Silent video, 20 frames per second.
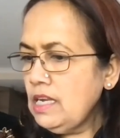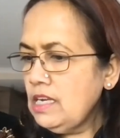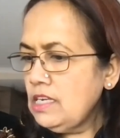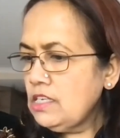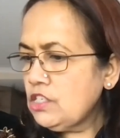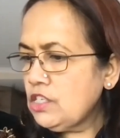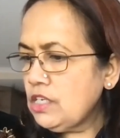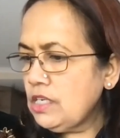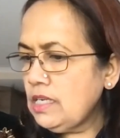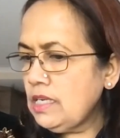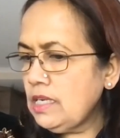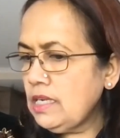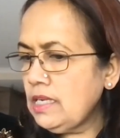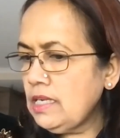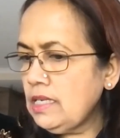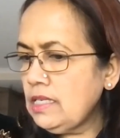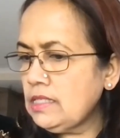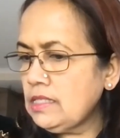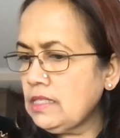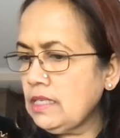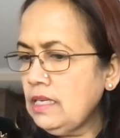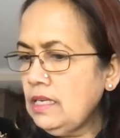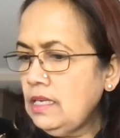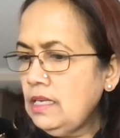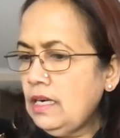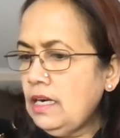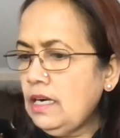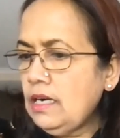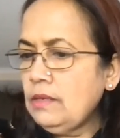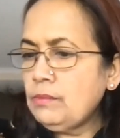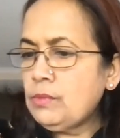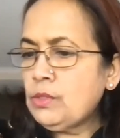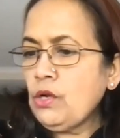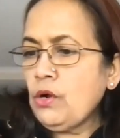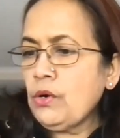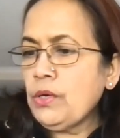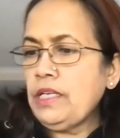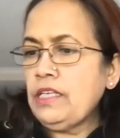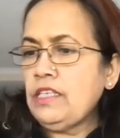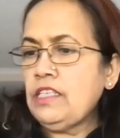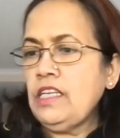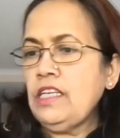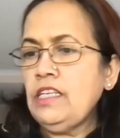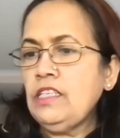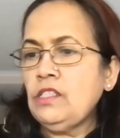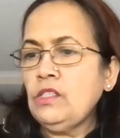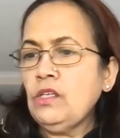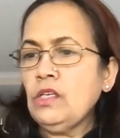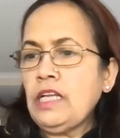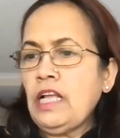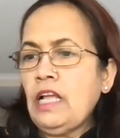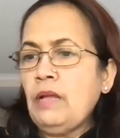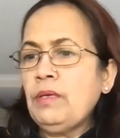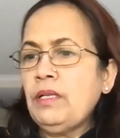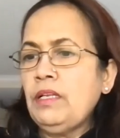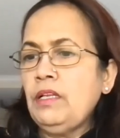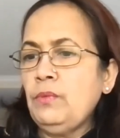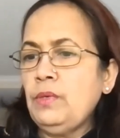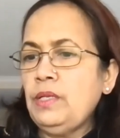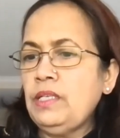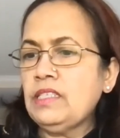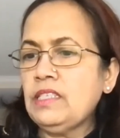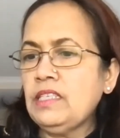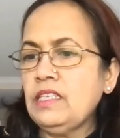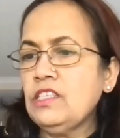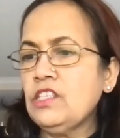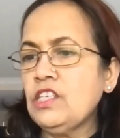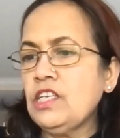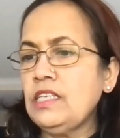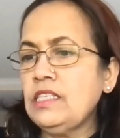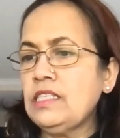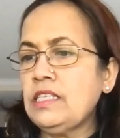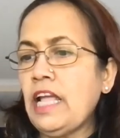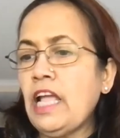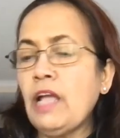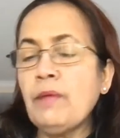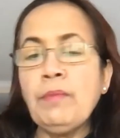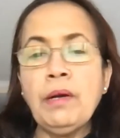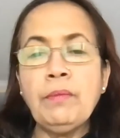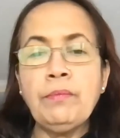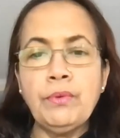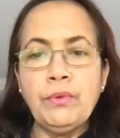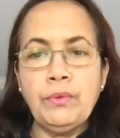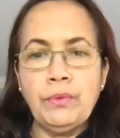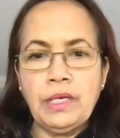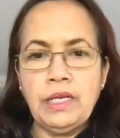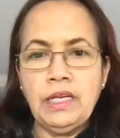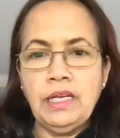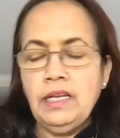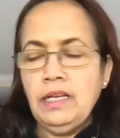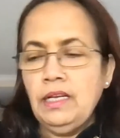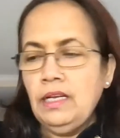She is I'm sorry, she is not Emily Wilson. She is Emma Brooke.